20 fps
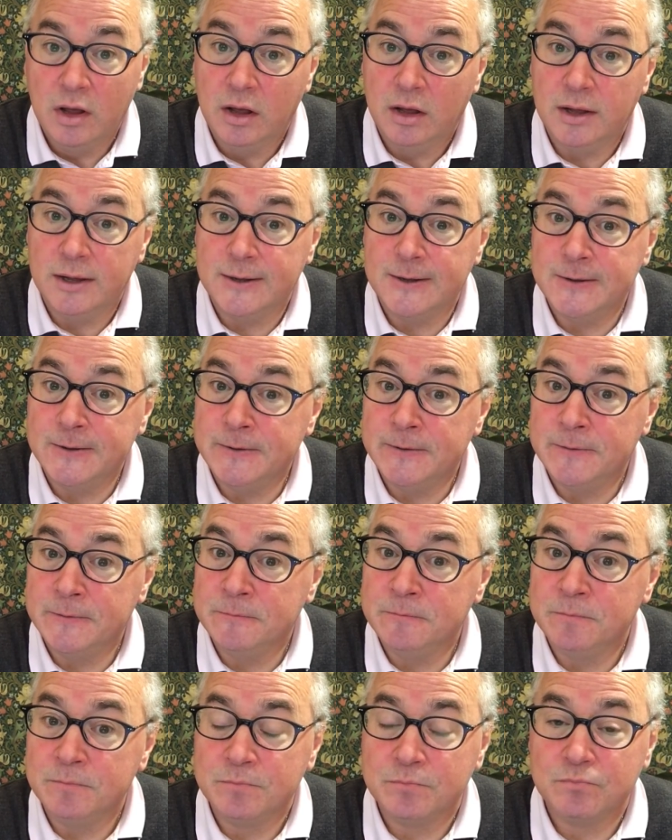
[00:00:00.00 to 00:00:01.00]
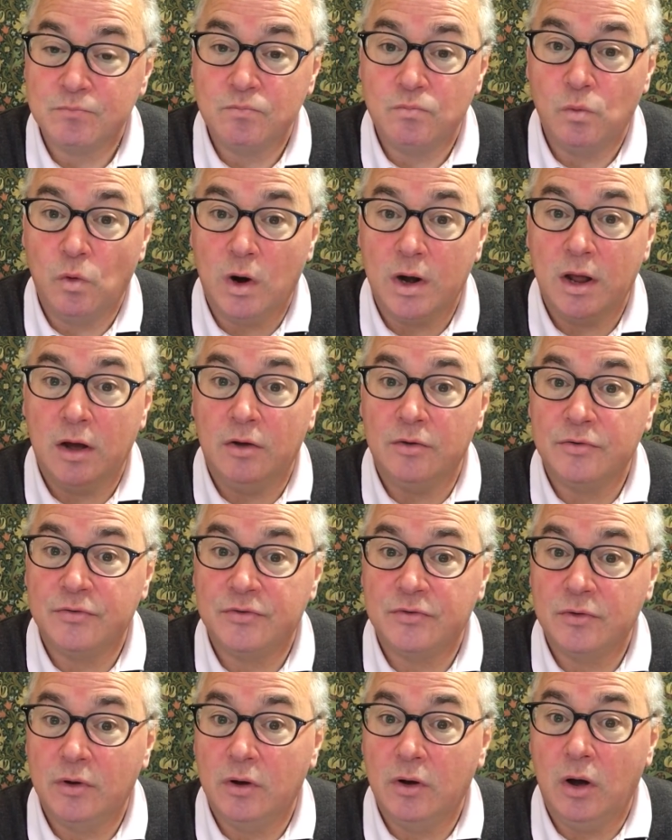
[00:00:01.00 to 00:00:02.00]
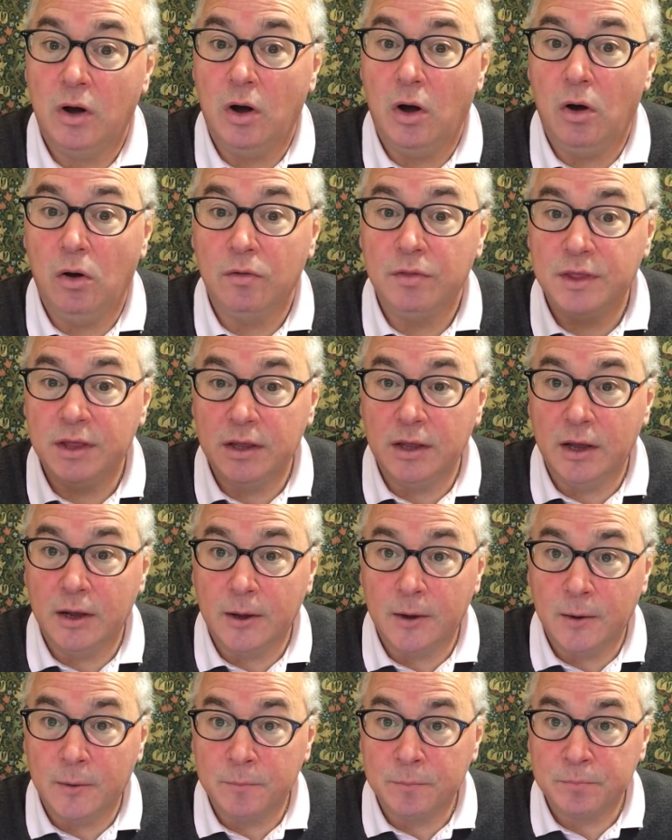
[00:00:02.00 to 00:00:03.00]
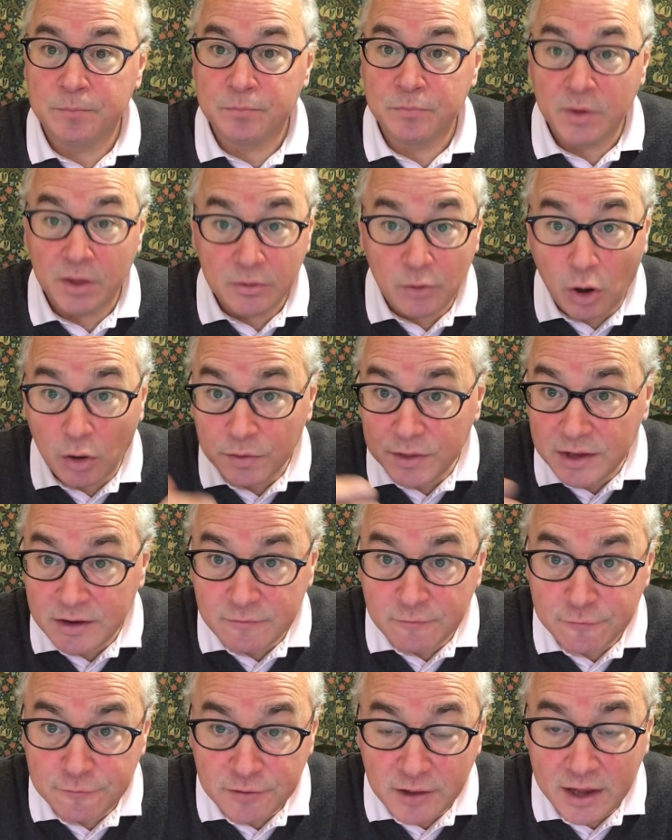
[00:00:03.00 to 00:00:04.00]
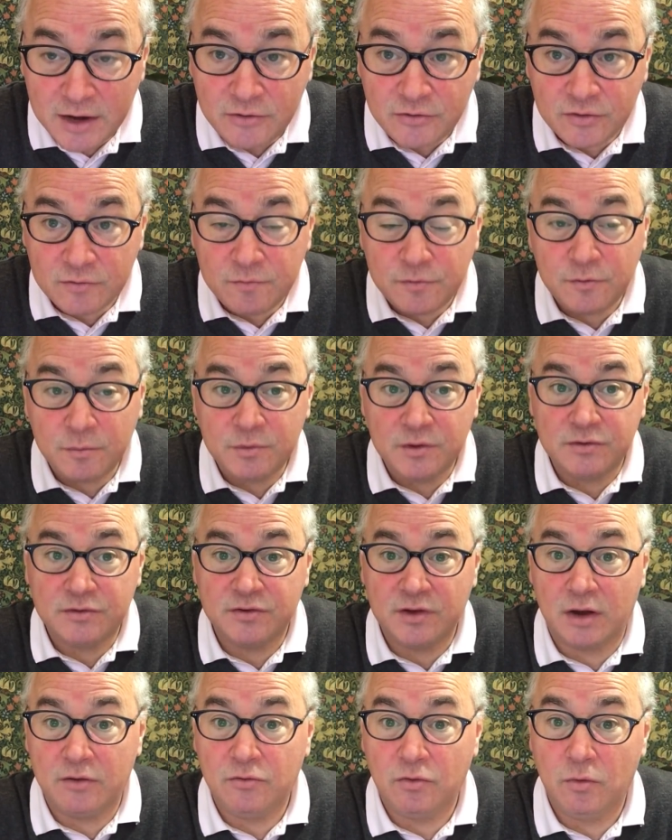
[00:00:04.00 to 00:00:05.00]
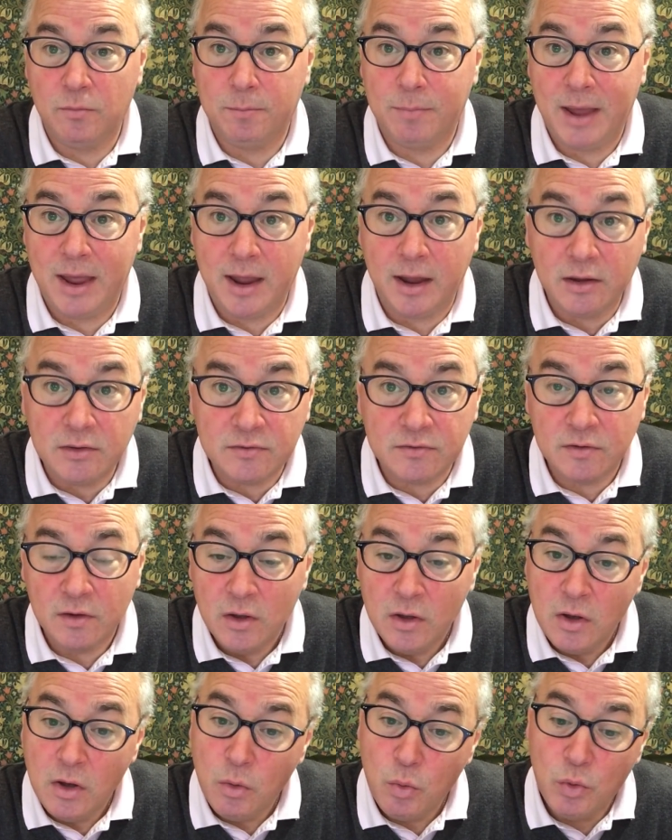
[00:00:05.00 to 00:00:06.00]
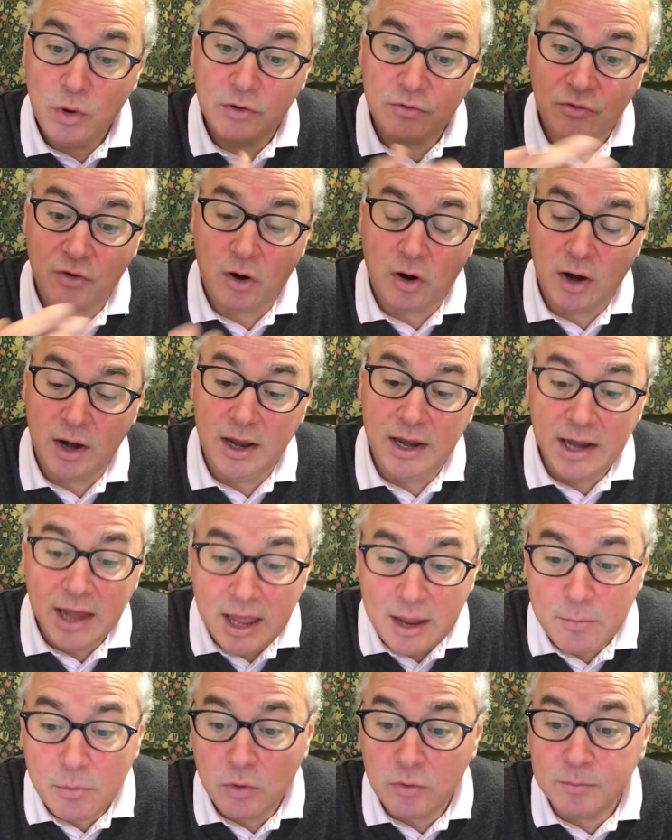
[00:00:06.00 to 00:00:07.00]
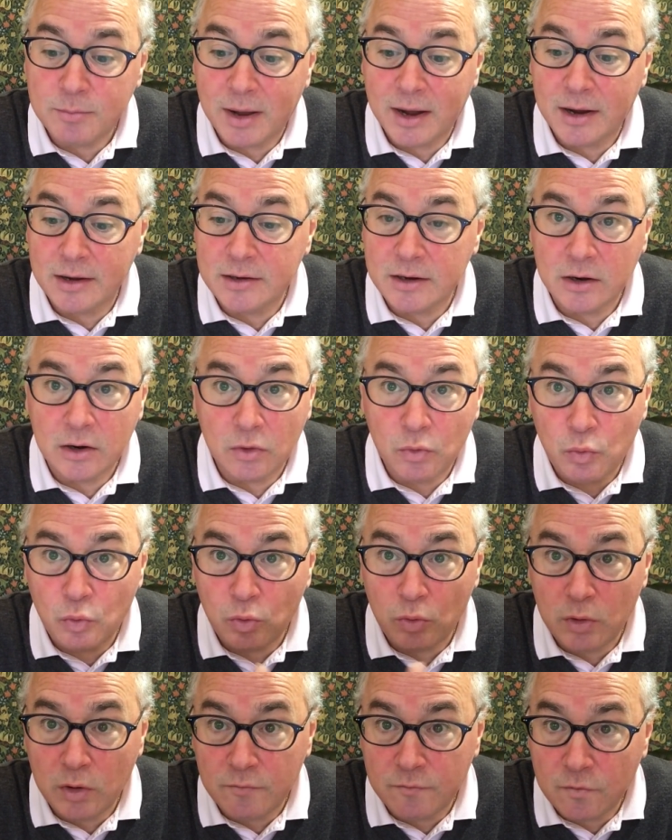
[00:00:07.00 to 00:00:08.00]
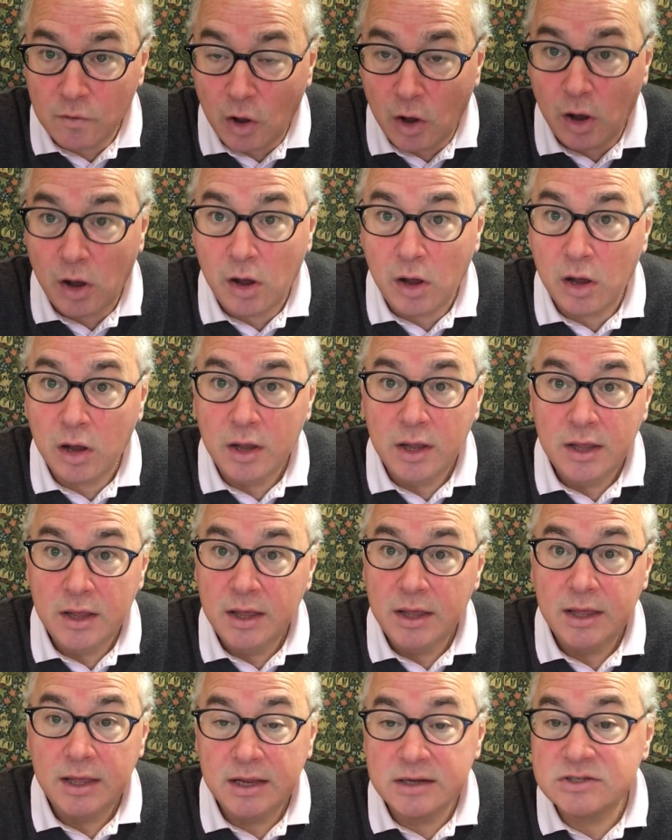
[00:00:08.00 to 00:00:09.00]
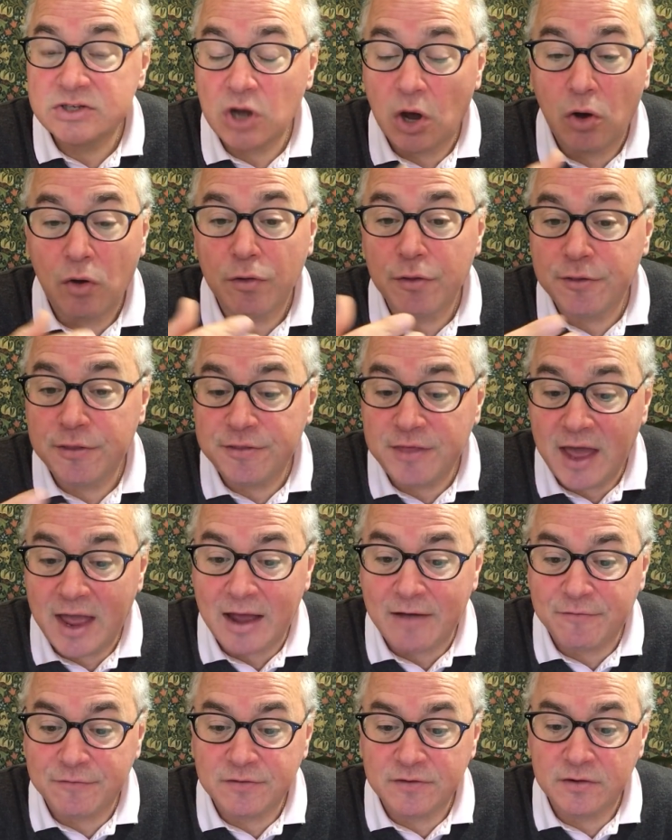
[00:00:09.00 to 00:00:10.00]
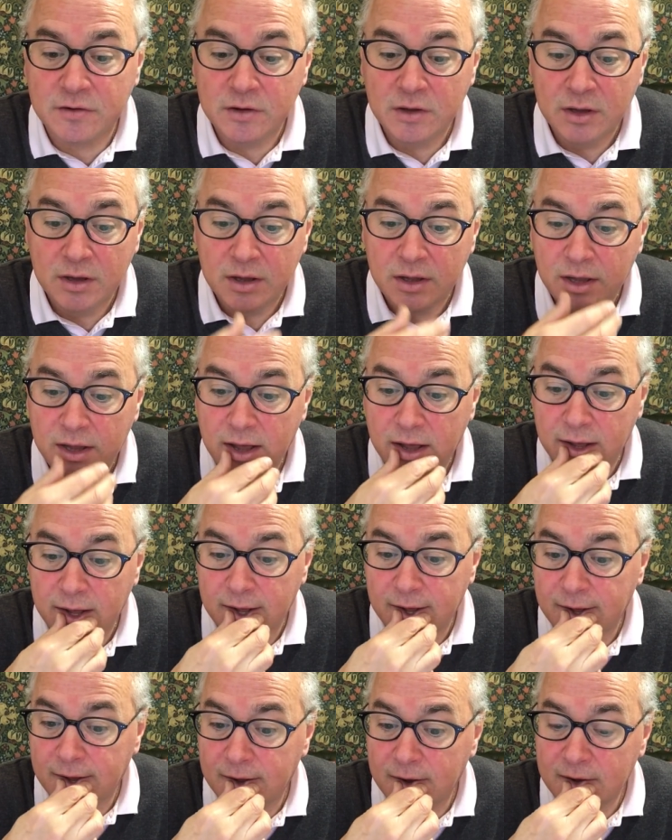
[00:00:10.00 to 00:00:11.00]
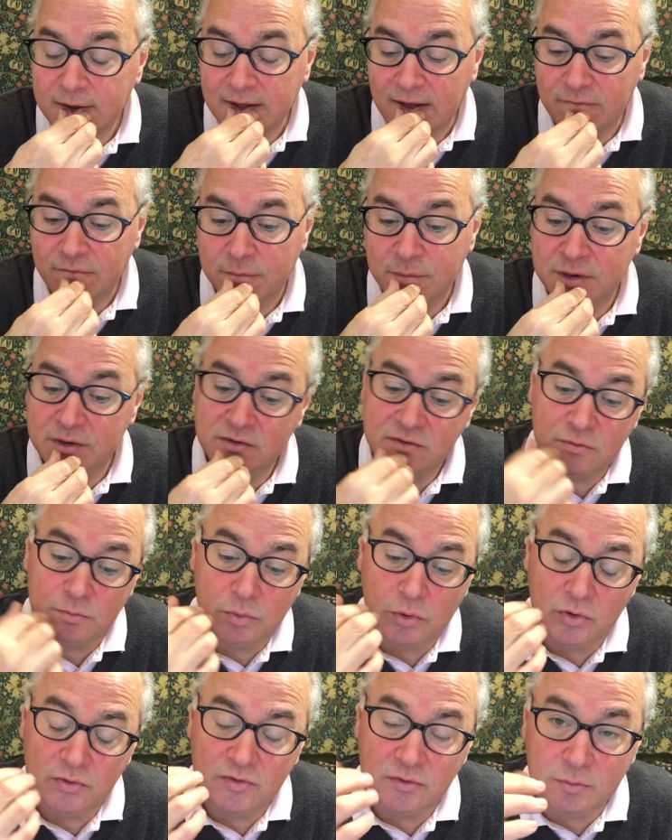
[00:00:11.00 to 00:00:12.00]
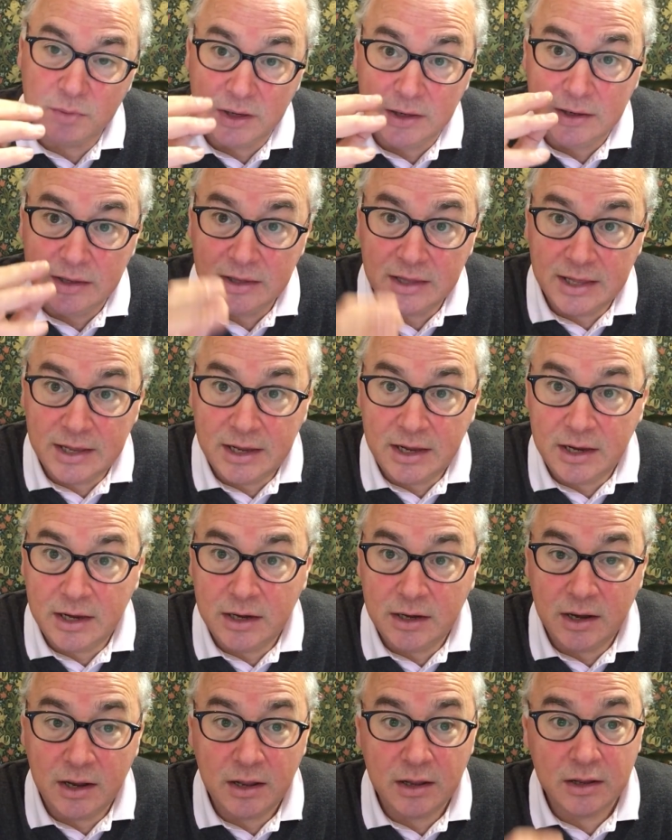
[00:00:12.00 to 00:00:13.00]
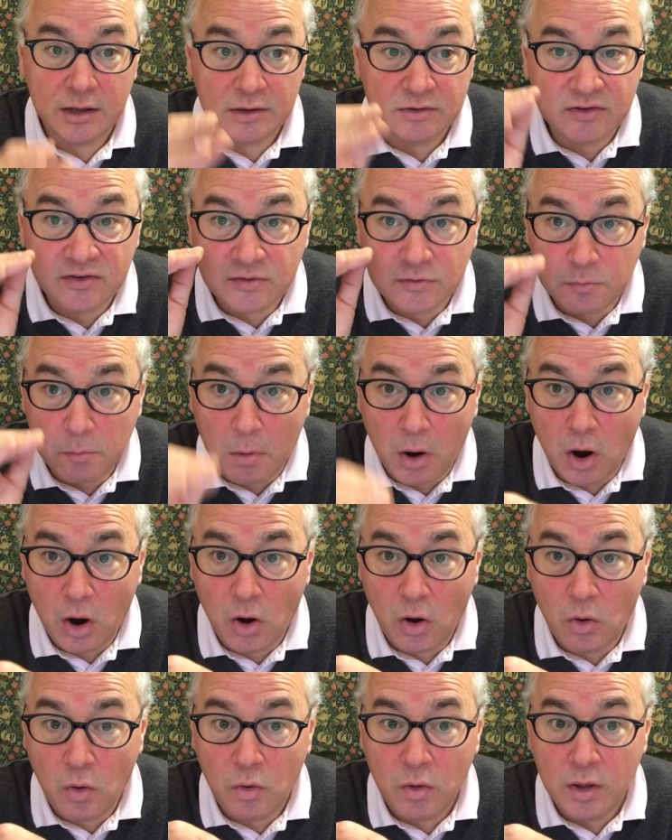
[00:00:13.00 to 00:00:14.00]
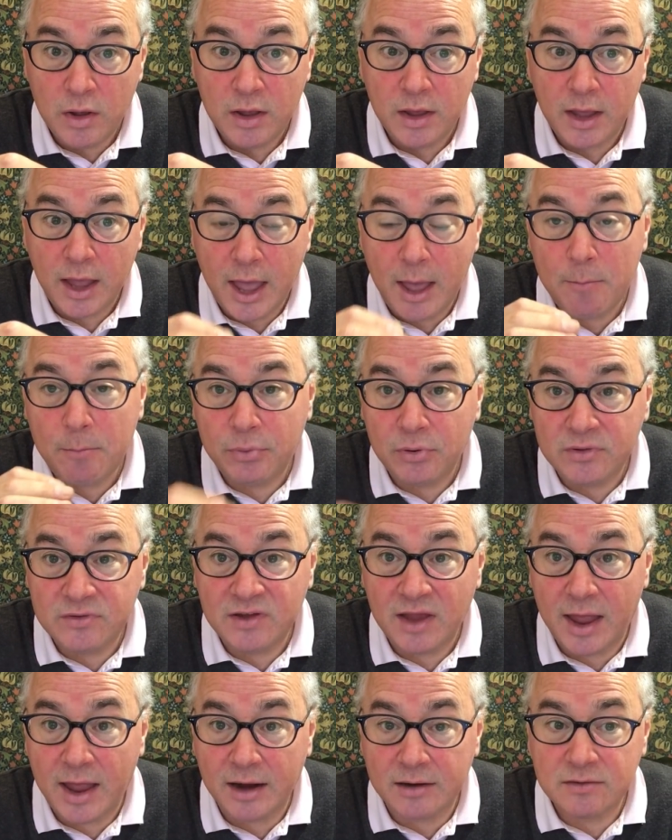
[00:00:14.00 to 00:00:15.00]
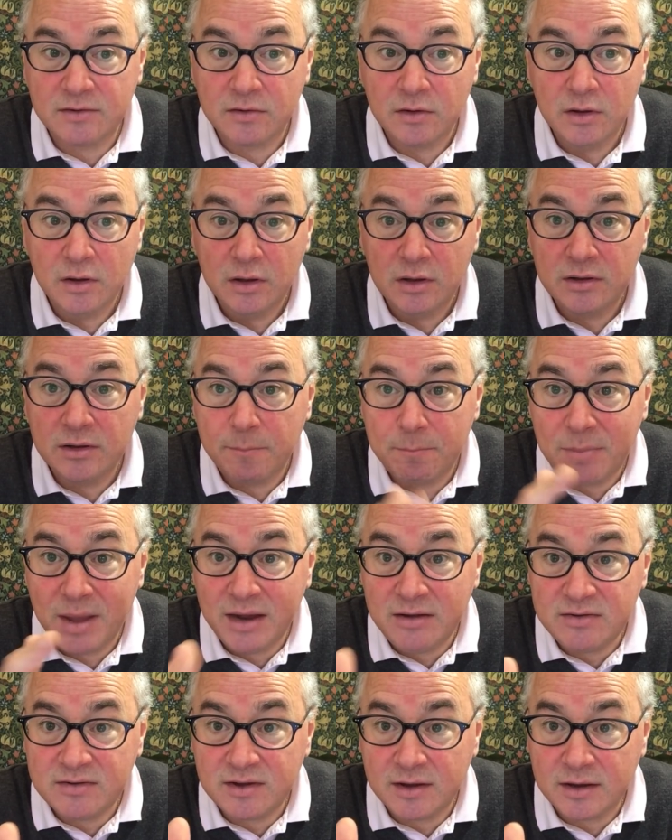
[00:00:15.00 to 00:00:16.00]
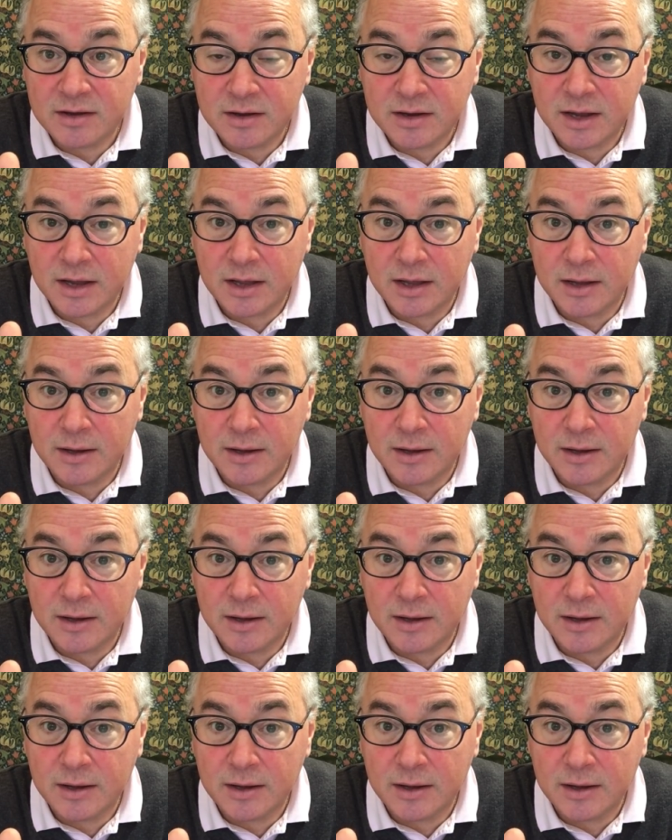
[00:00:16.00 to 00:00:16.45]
What else? All the inflation from the central banks, which are enabled by the rule of law. It's all theft. Government is supposed to be lean, small, and protect the basic